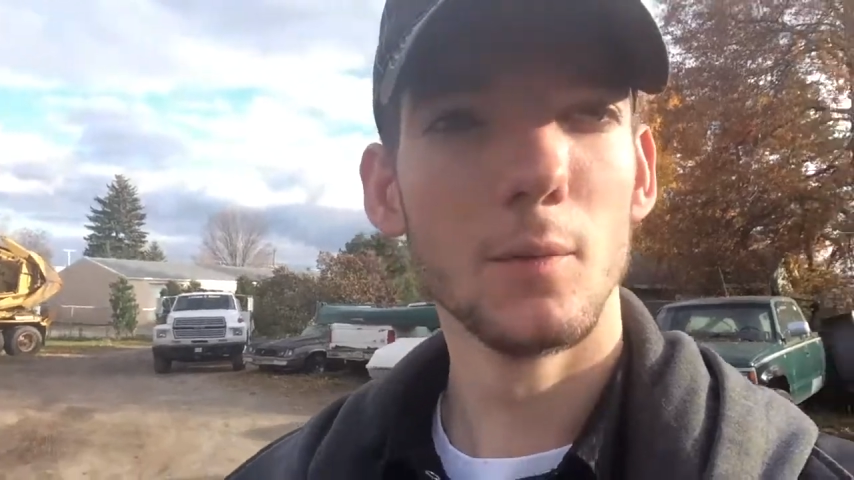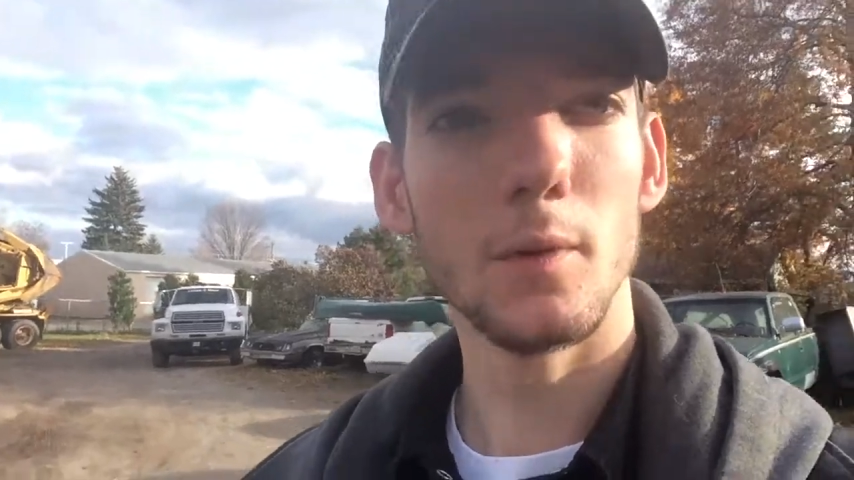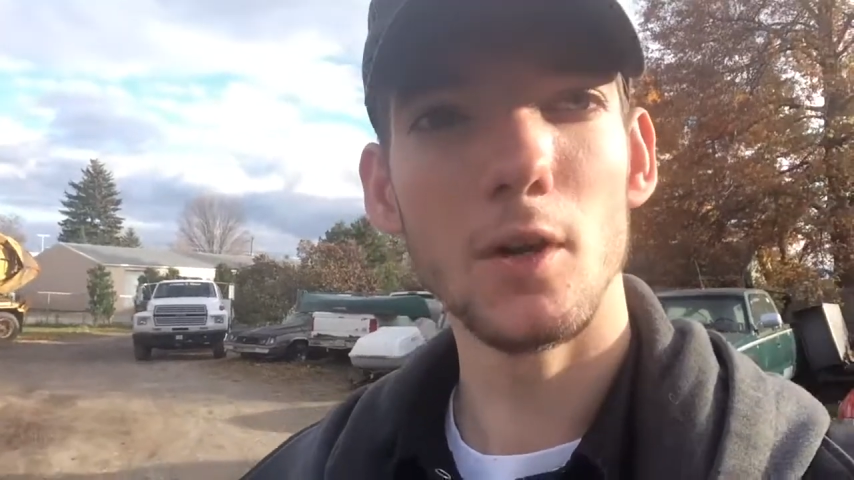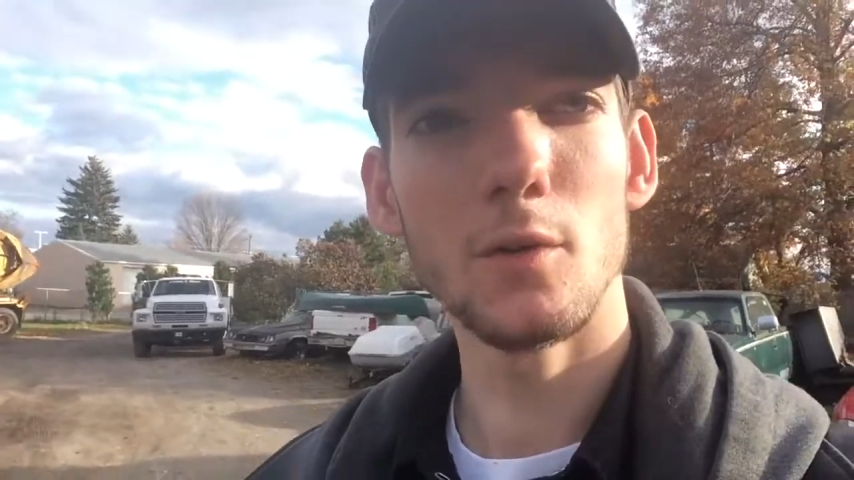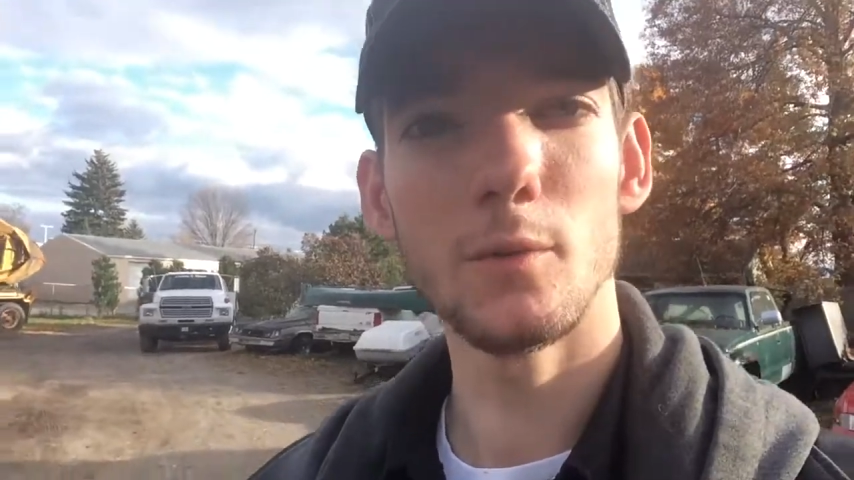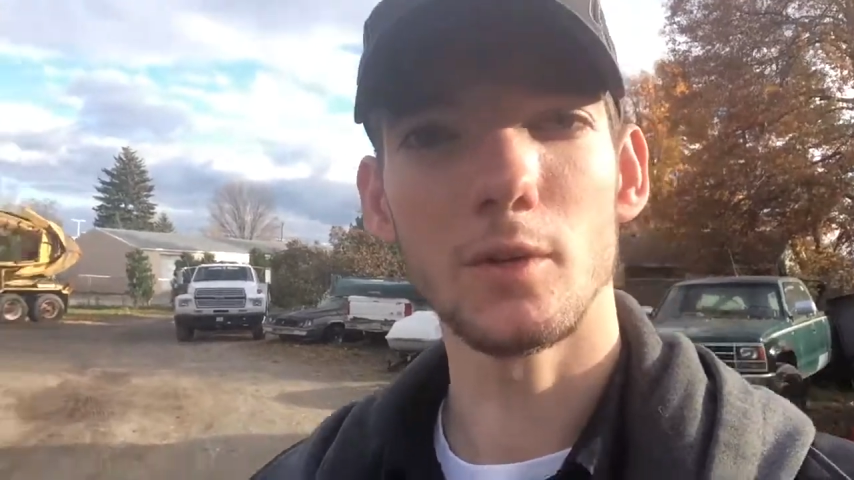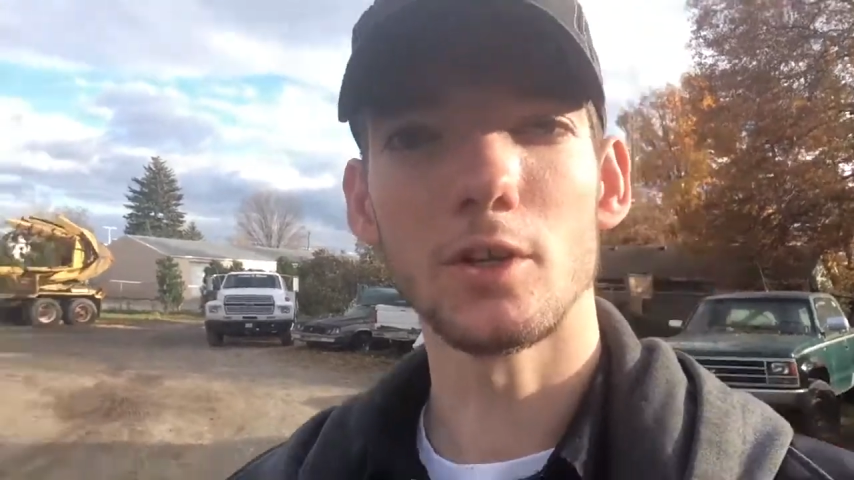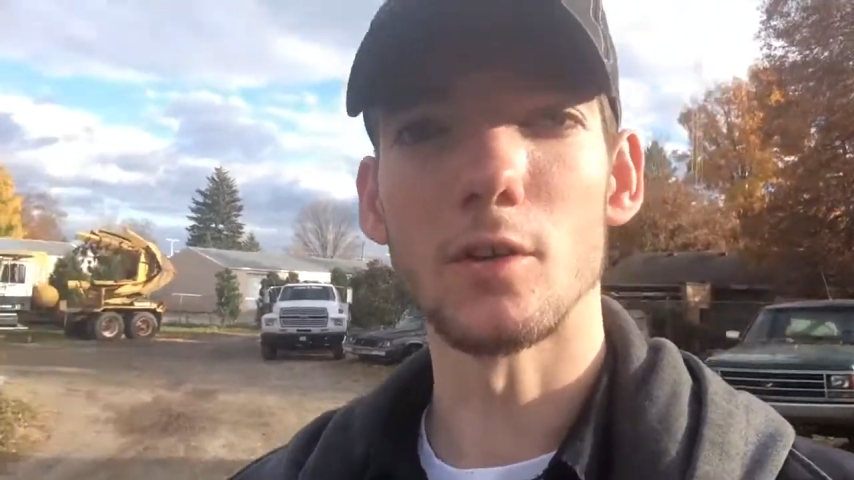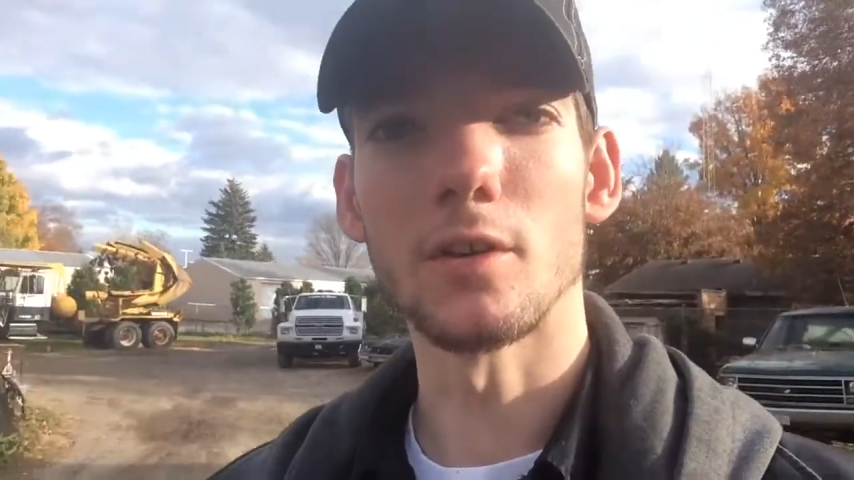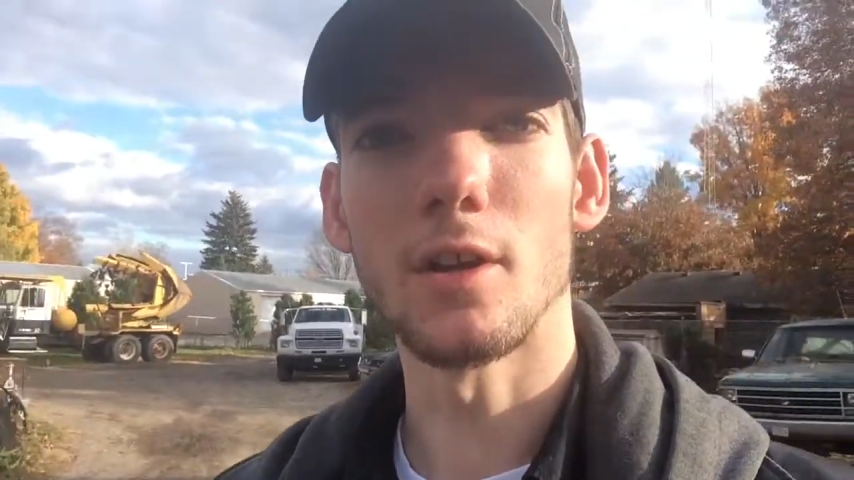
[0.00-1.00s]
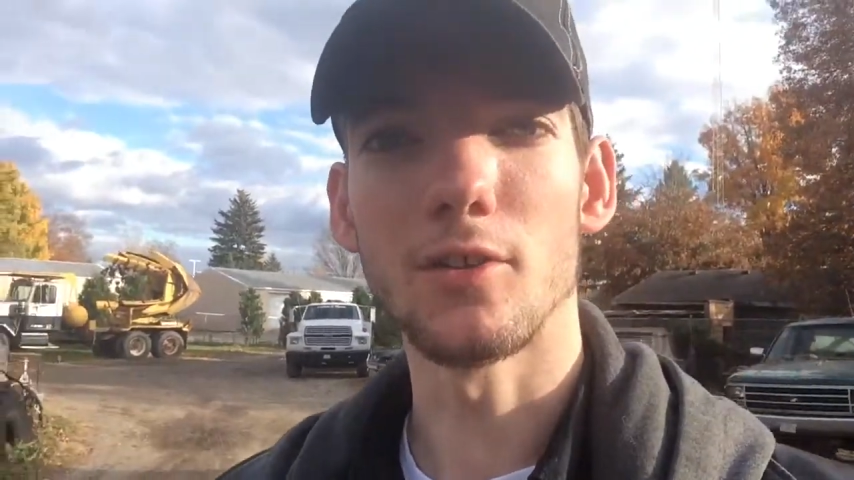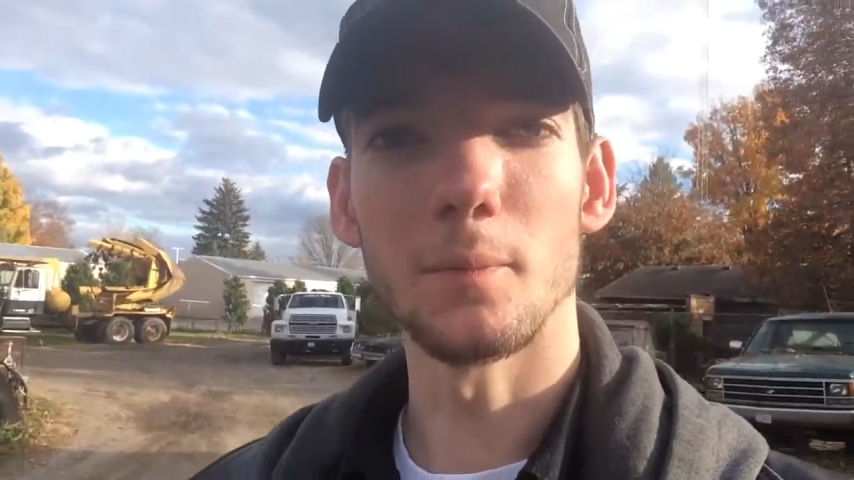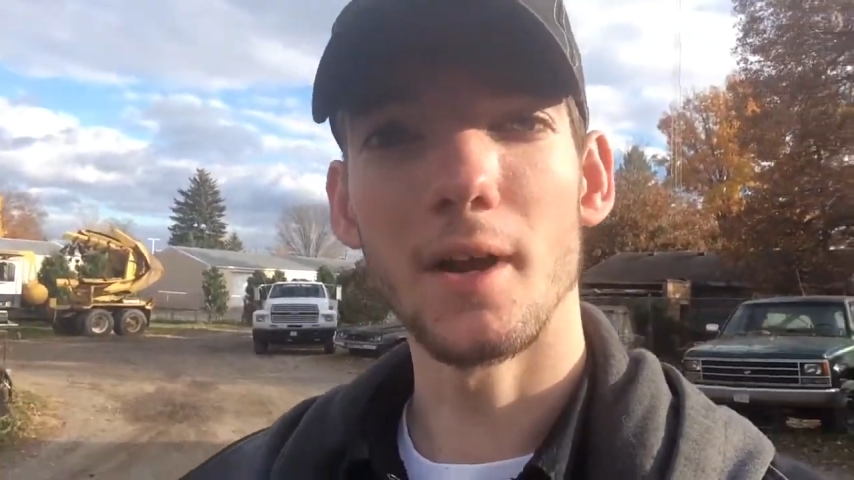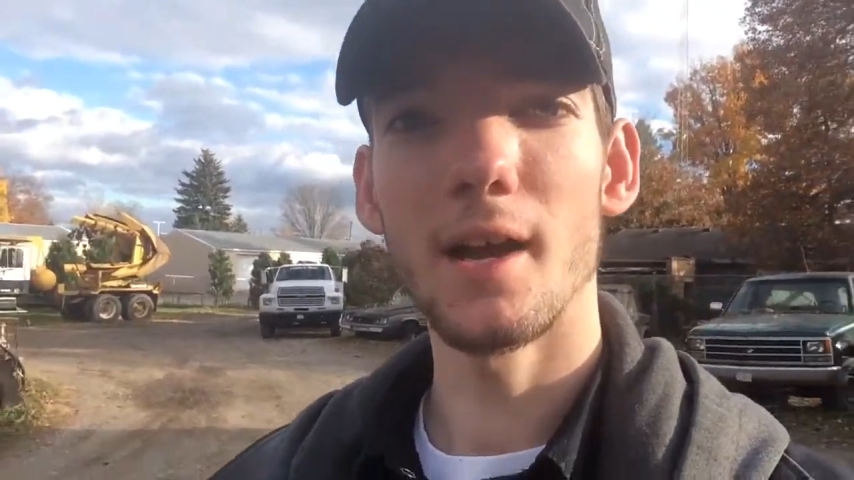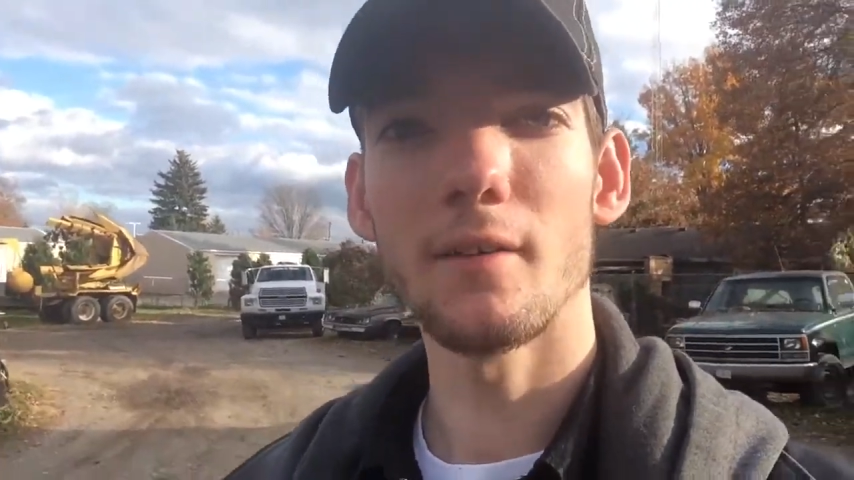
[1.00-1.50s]
We're going.
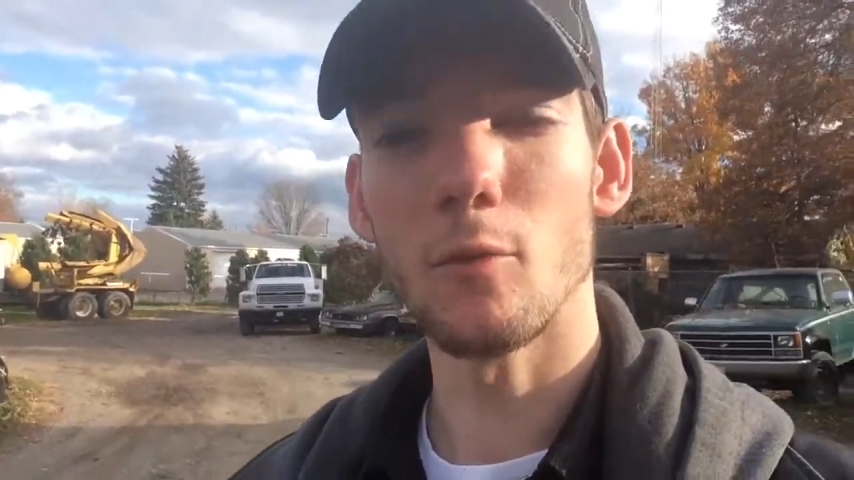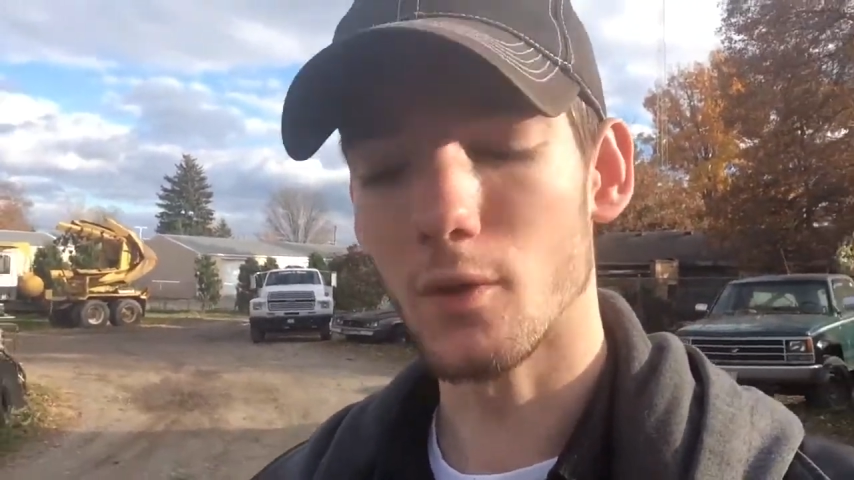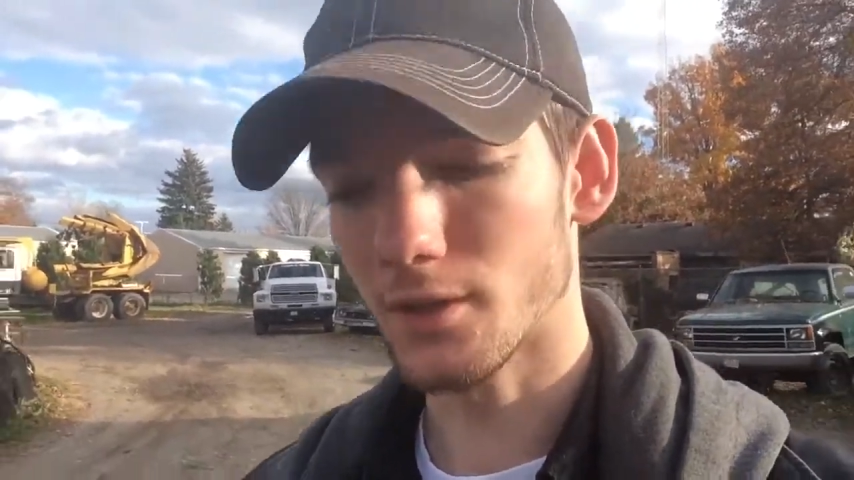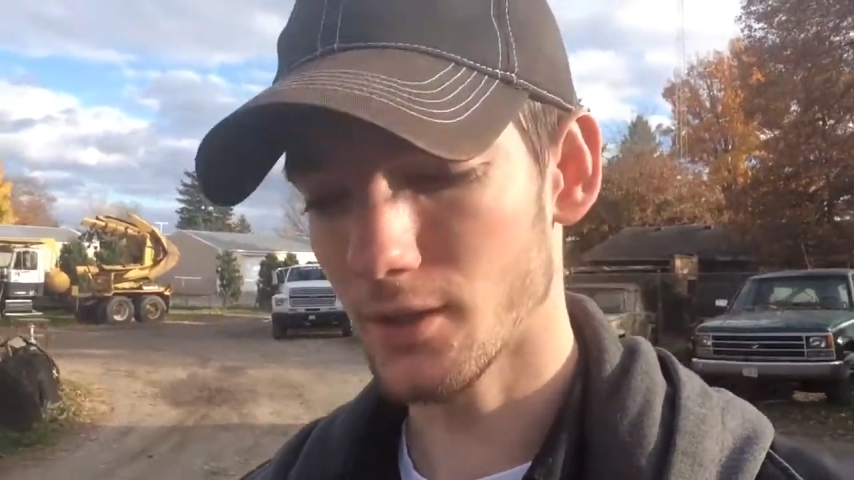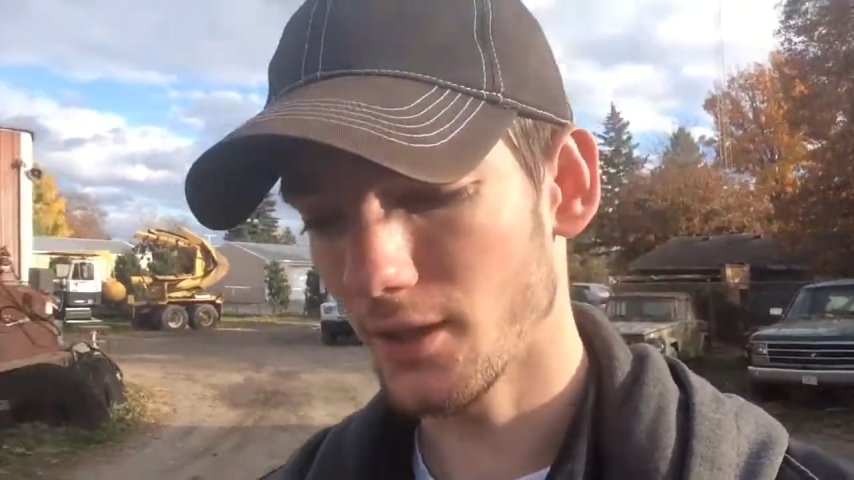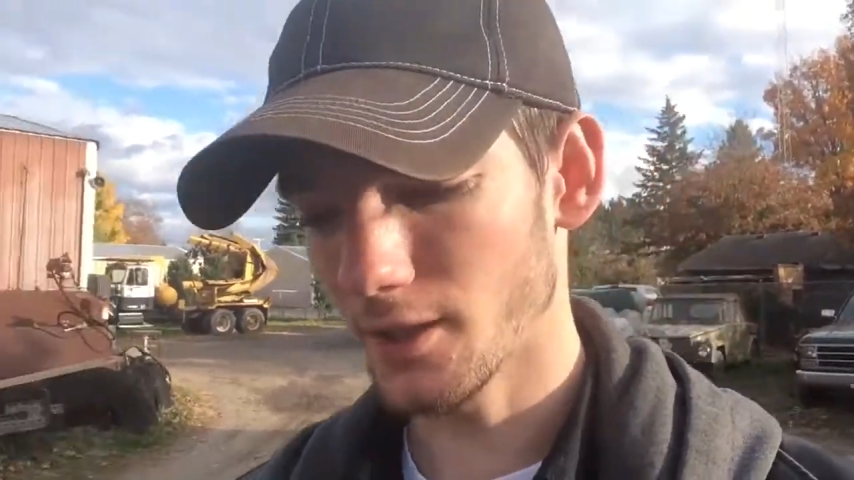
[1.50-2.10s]
Awesome. Hi, everyone.